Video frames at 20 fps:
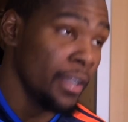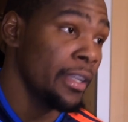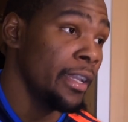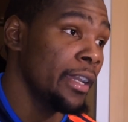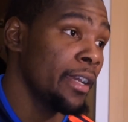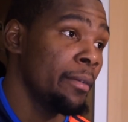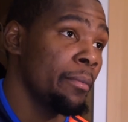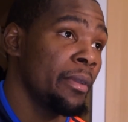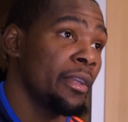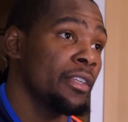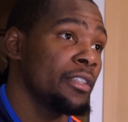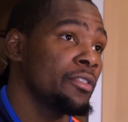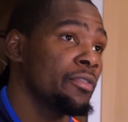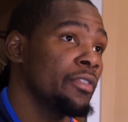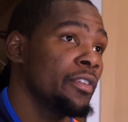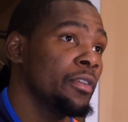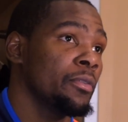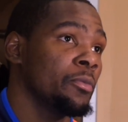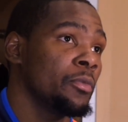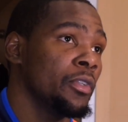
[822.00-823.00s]
Yeah, I mean, it's
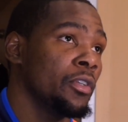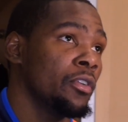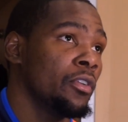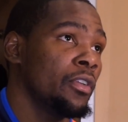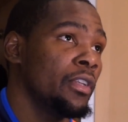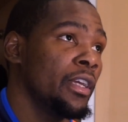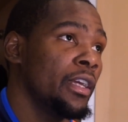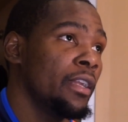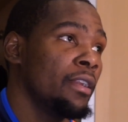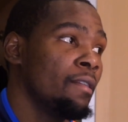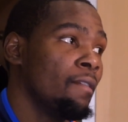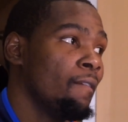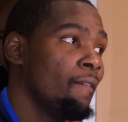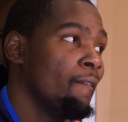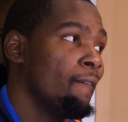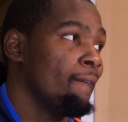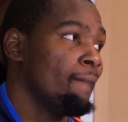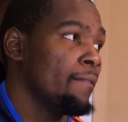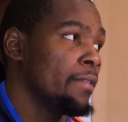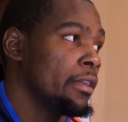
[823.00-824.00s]
fun knowing that,
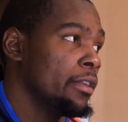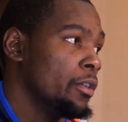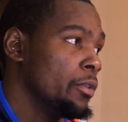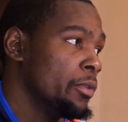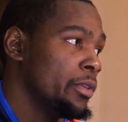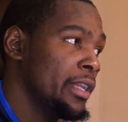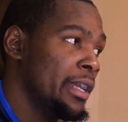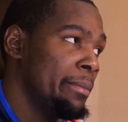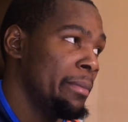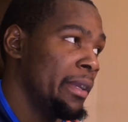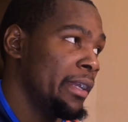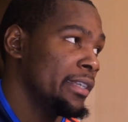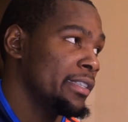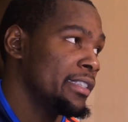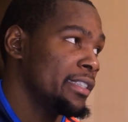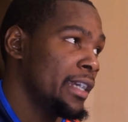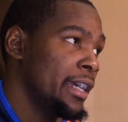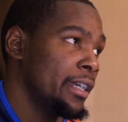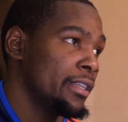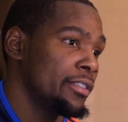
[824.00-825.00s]
you know, we're not making
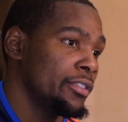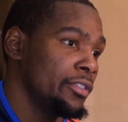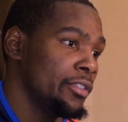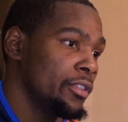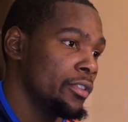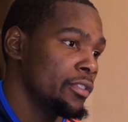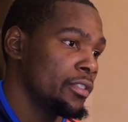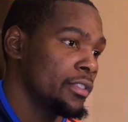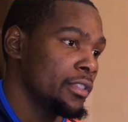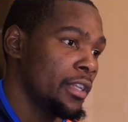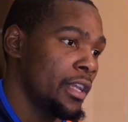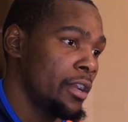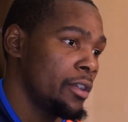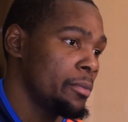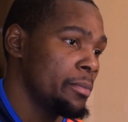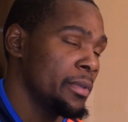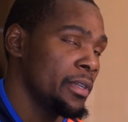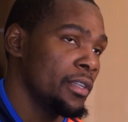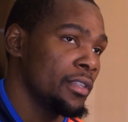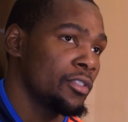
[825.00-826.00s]
shots. You know, it's
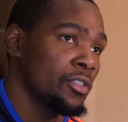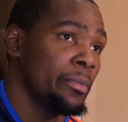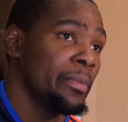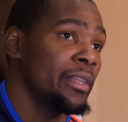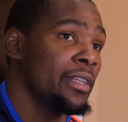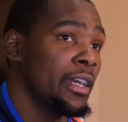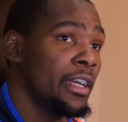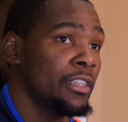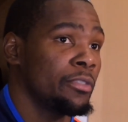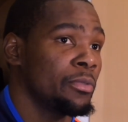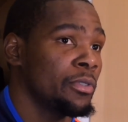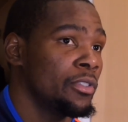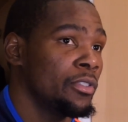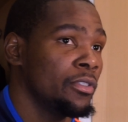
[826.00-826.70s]
gonna be nice